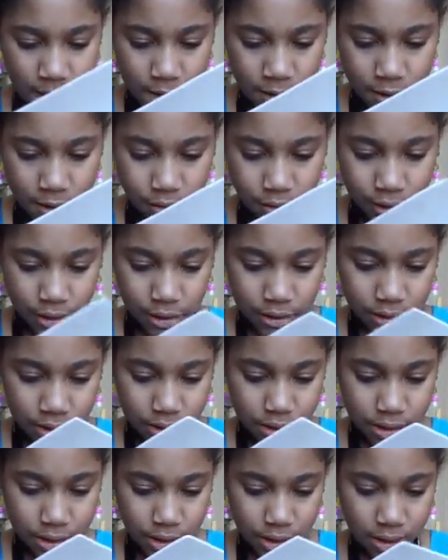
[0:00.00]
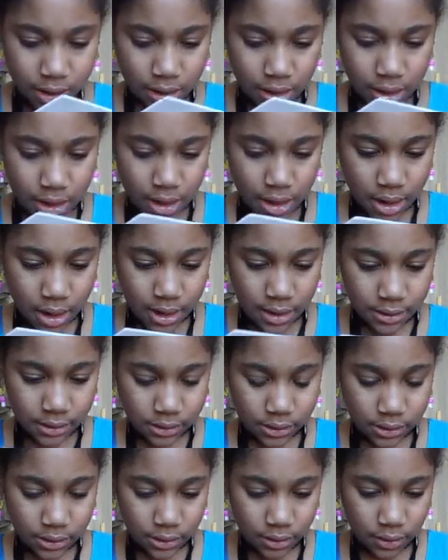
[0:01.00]
try to get it as
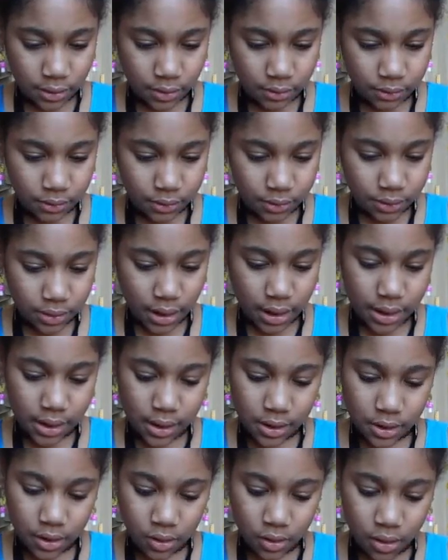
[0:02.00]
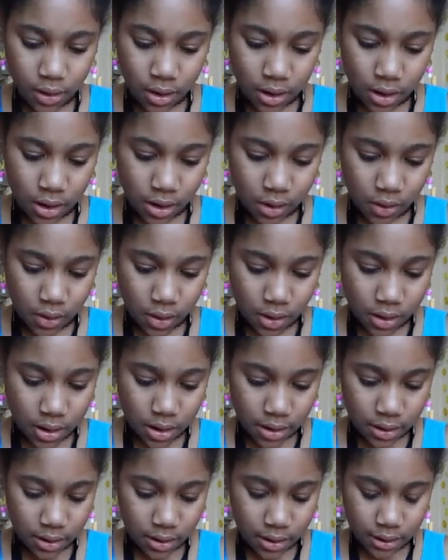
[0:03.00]
close
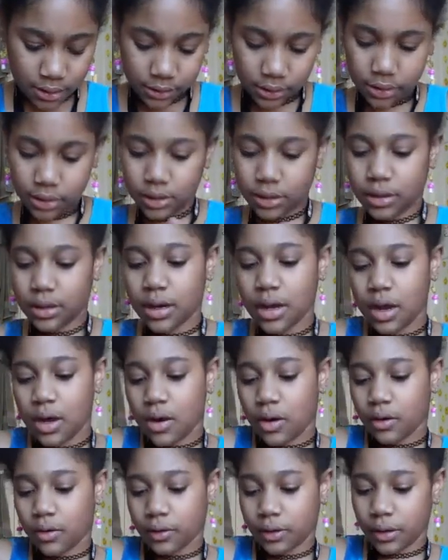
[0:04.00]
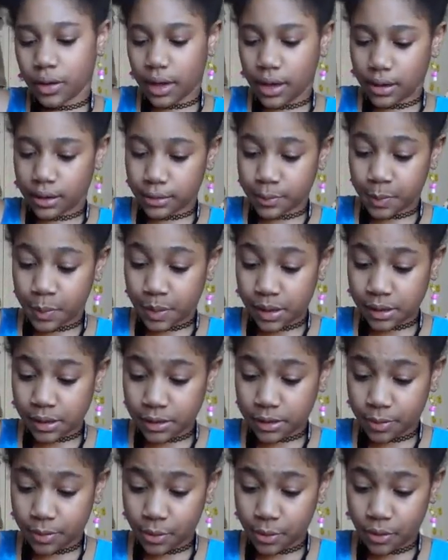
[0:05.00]
and as good on the line as
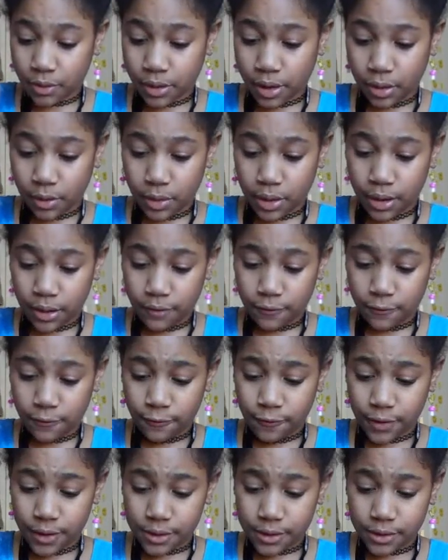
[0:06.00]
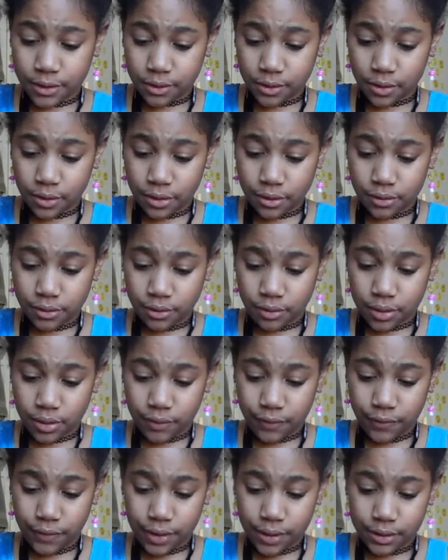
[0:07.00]
possible. That way it fits onto the
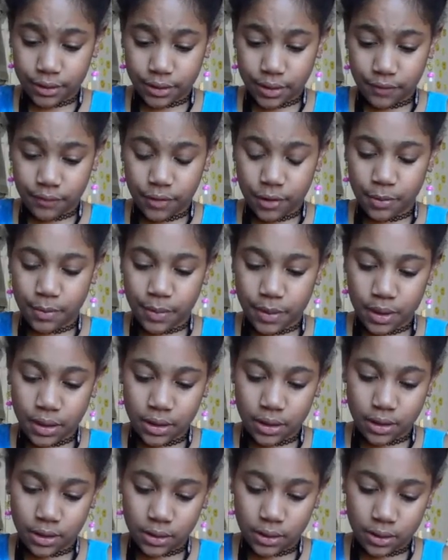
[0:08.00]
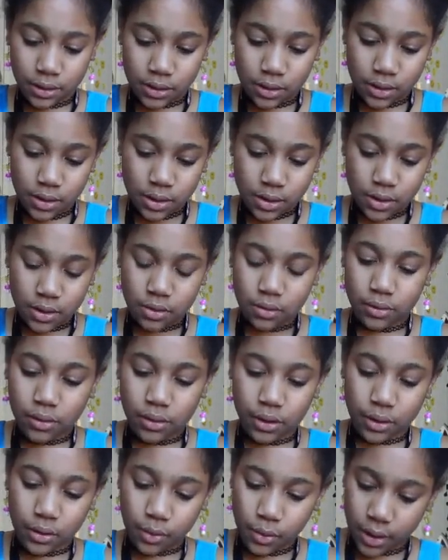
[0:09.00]
face of your pen
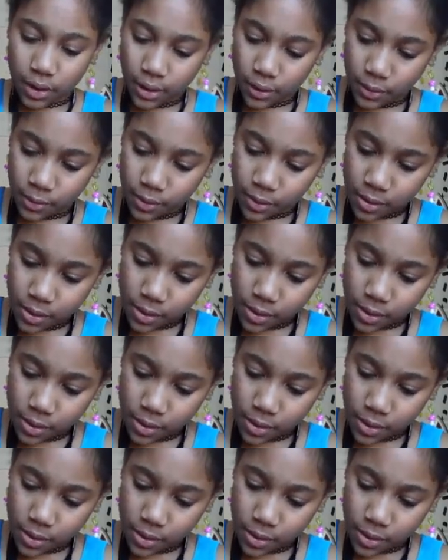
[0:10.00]
really well.